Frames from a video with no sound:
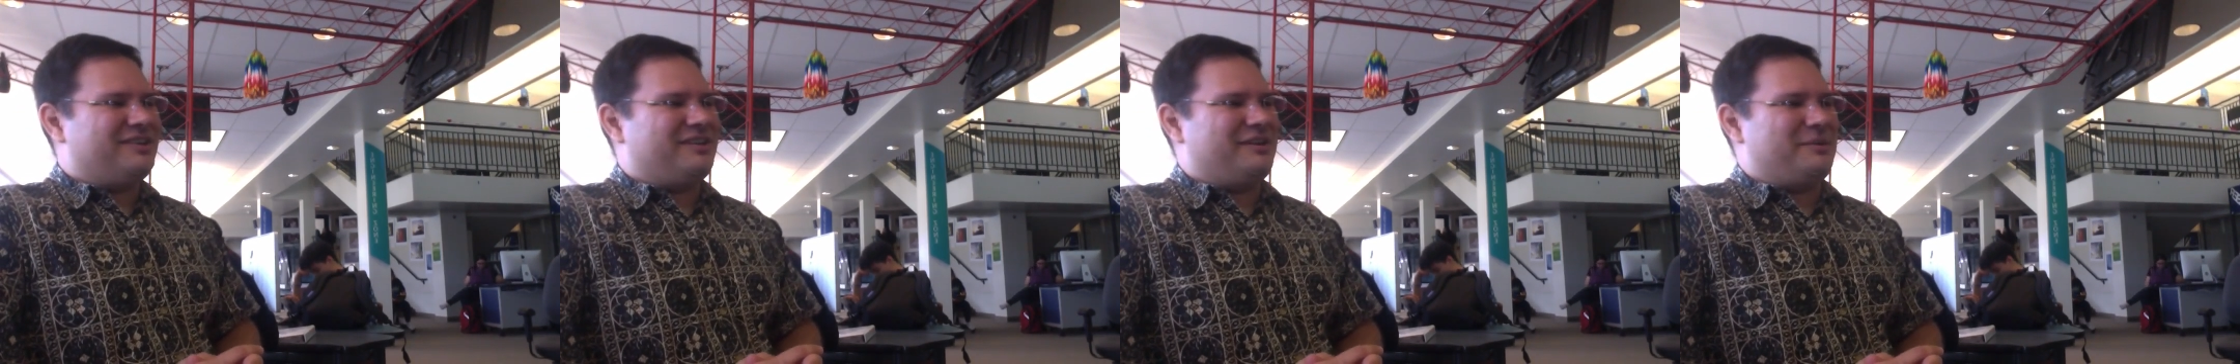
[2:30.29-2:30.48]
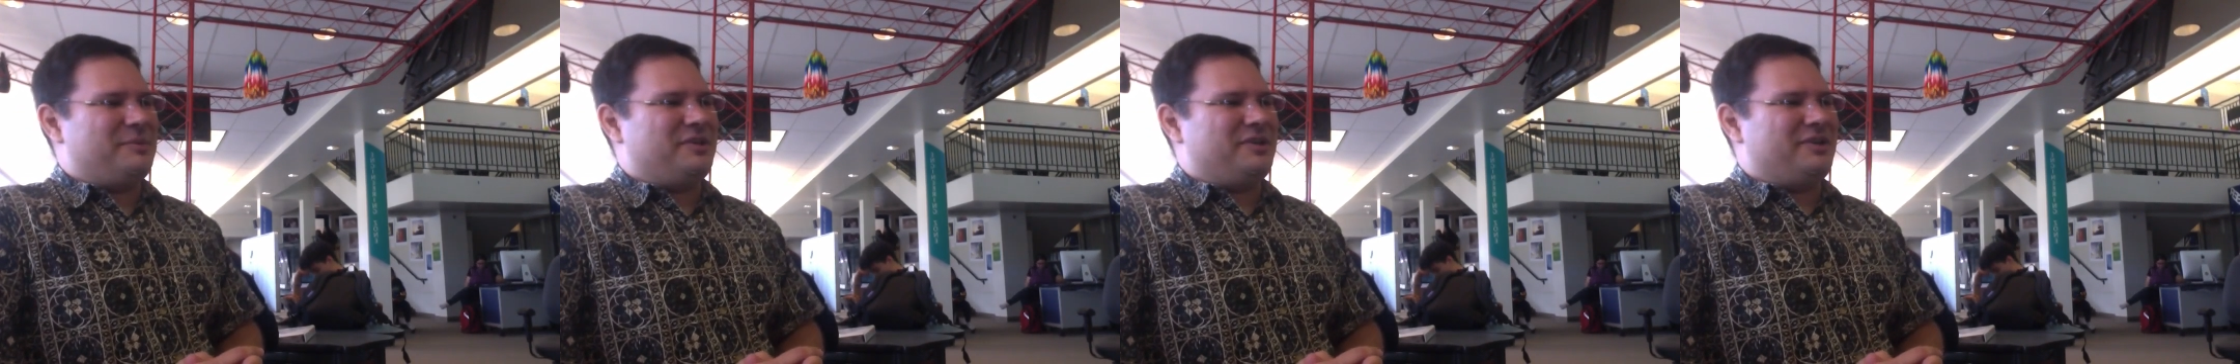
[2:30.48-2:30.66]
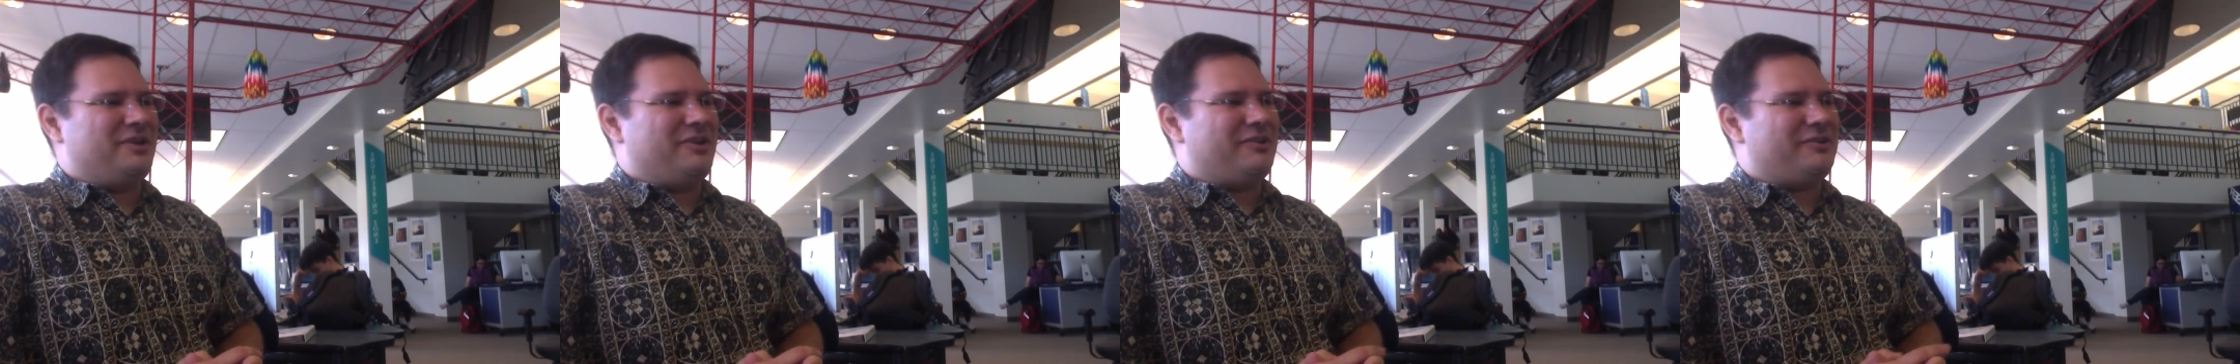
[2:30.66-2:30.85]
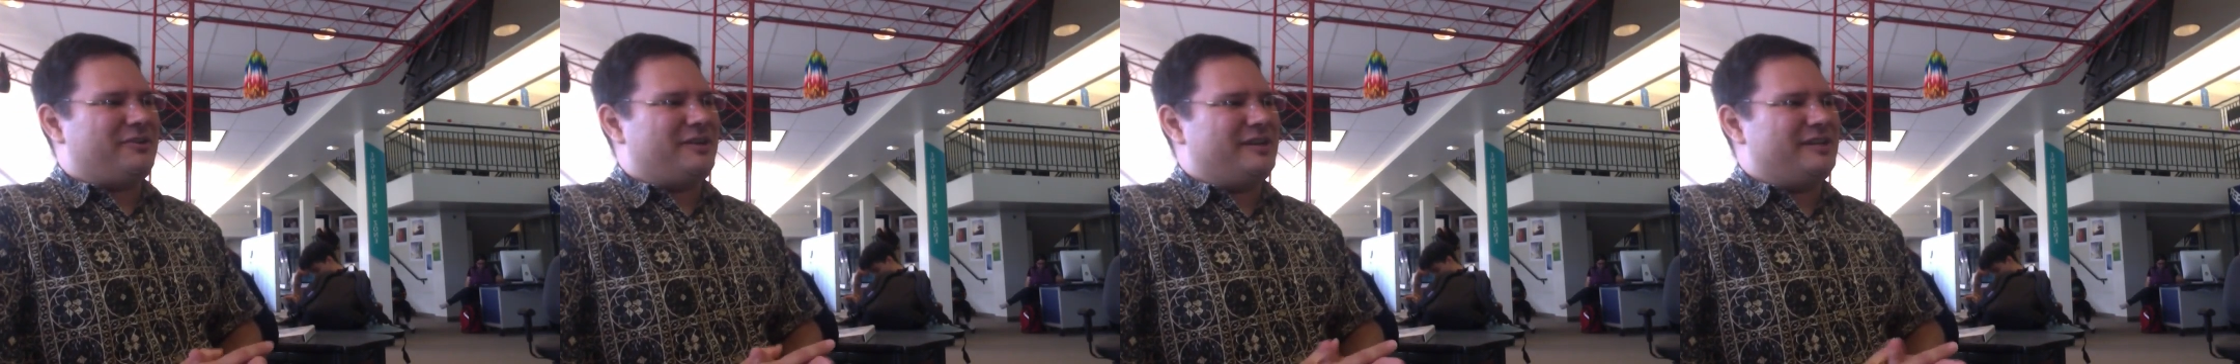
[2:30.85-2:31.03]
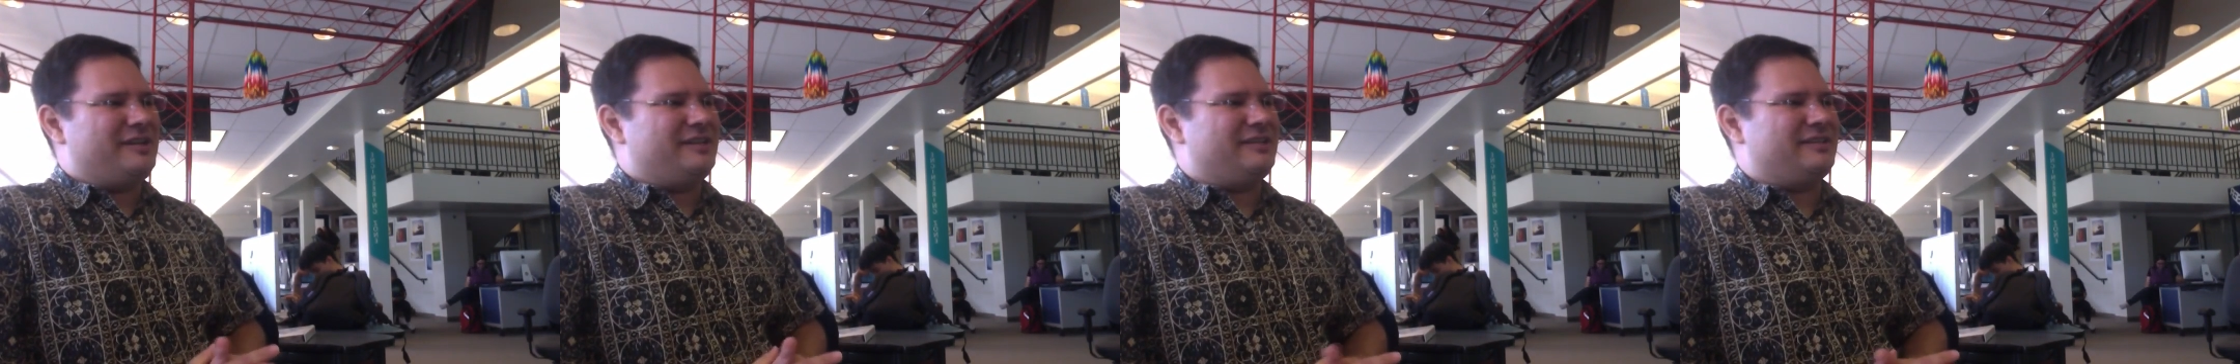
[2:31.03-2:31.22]
I mean,
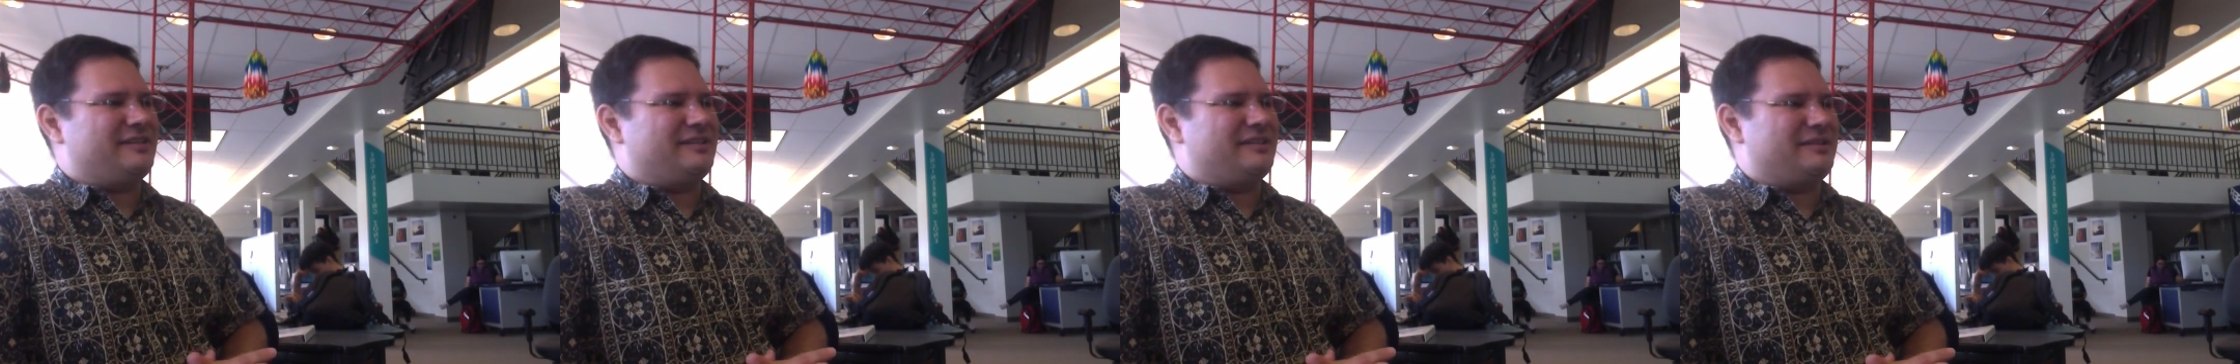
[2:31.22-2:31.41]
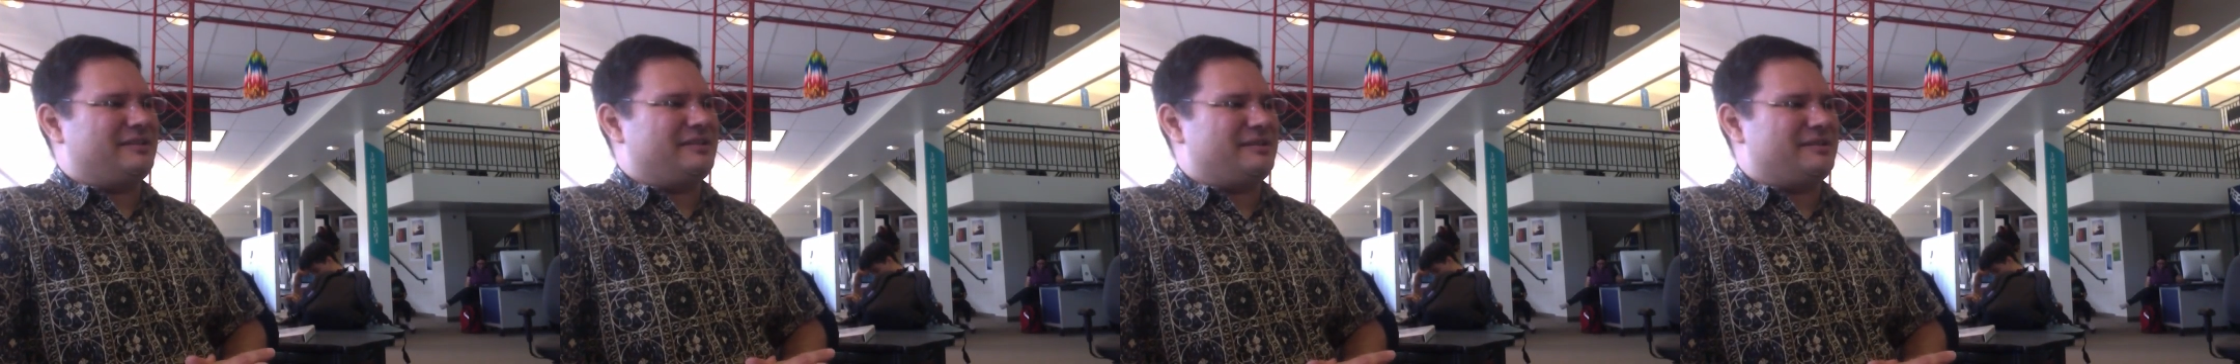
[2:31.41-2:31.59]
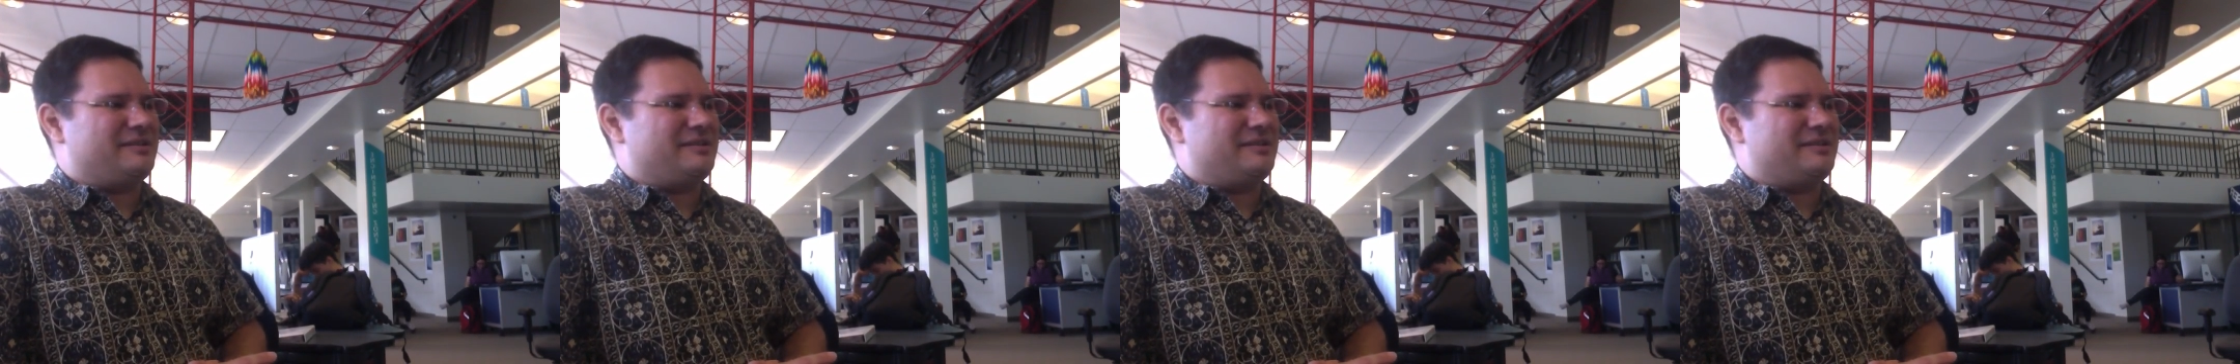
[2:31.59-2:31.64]
already,